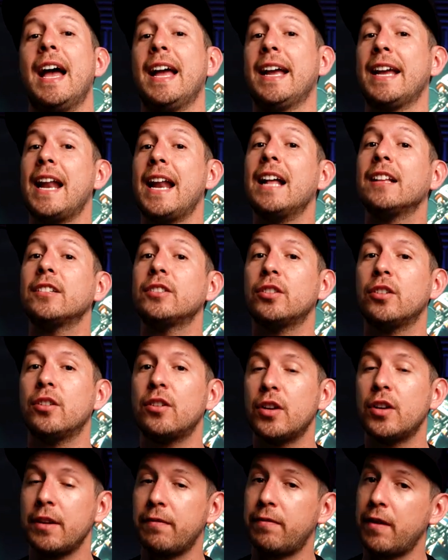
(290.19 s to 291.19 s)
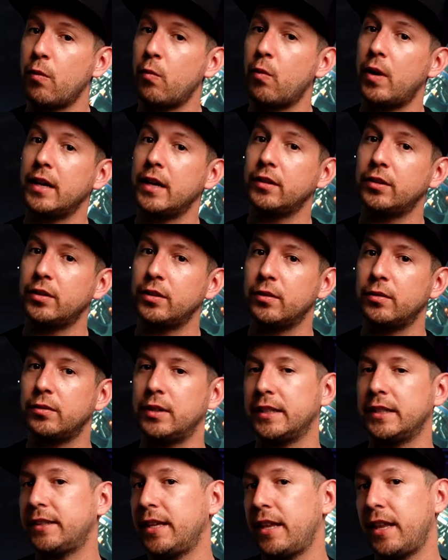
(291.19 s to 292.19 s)
I can also, if I want to,
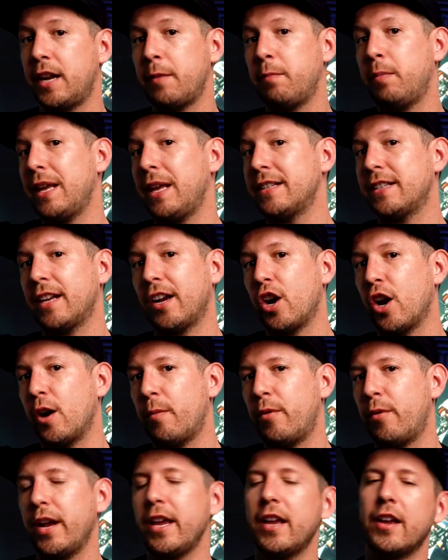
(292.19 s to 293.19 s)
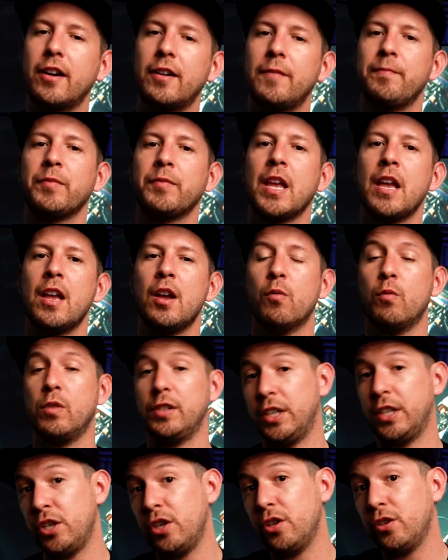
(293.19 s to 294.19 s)
let's say that I place a cup right here,
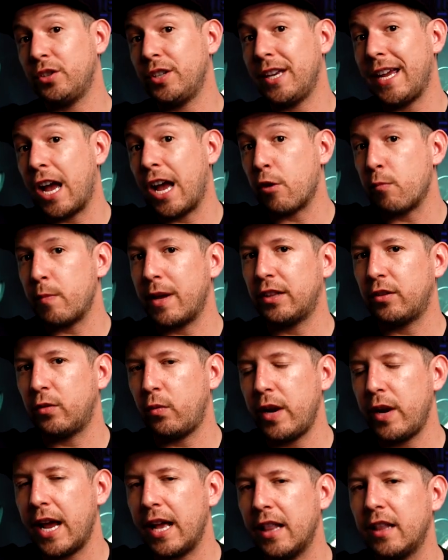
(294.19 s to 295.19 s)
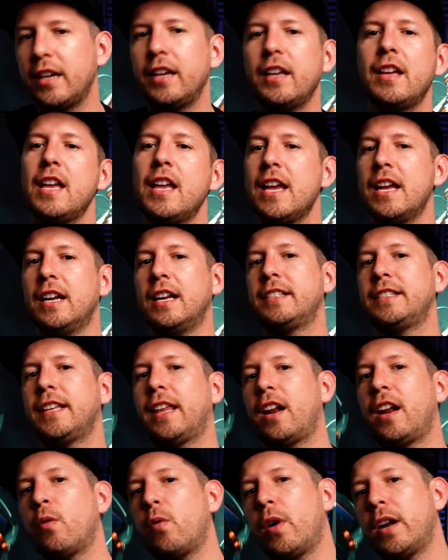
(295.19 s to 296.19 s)
which is using augmented reality. Let's say
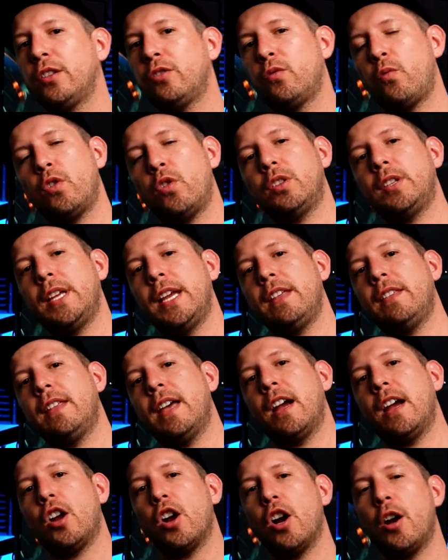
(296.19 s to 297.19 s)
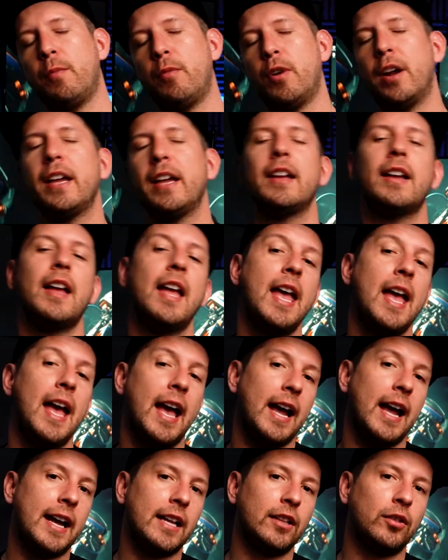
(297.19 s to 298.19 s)
that I wanted to rotate that cup, right?
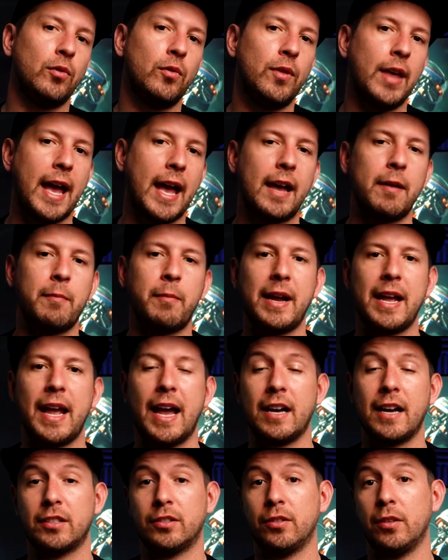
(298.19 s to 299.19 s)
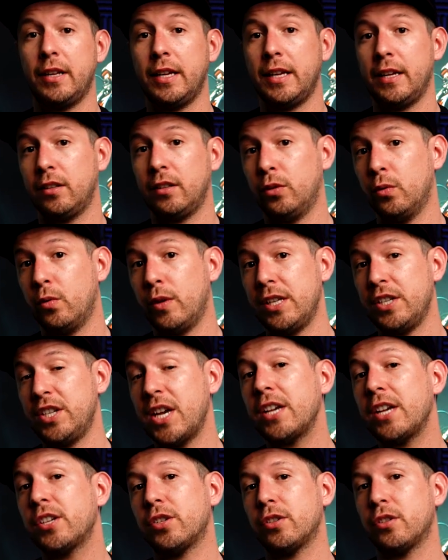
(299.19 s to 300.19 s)
I can do that by actually doing
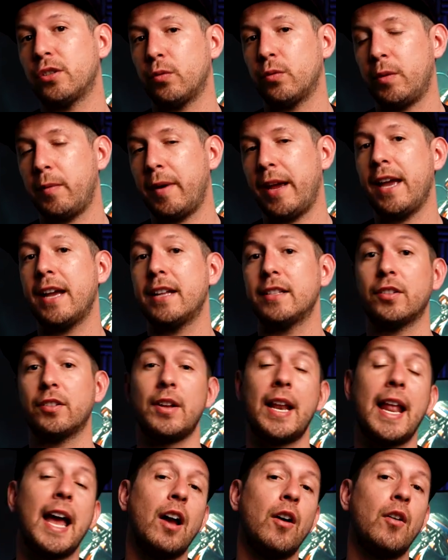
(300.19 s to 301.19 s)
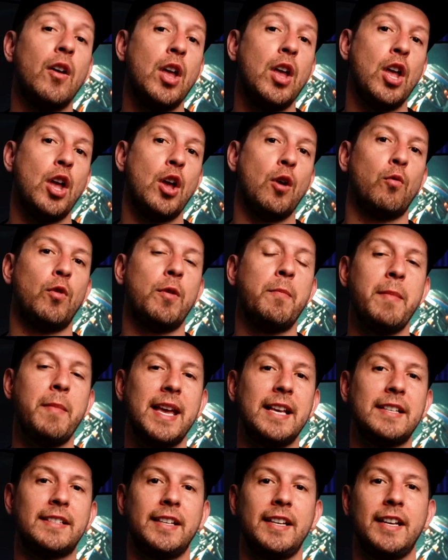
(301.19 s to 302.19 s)
gestures with my hands. So now we're
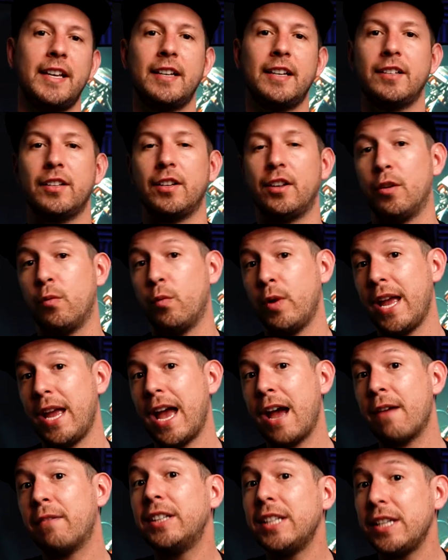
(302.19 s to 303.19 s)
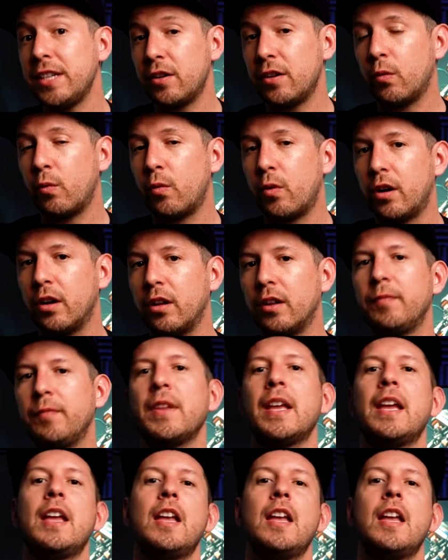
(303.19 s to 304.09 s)
mixing, you know, we have a digital world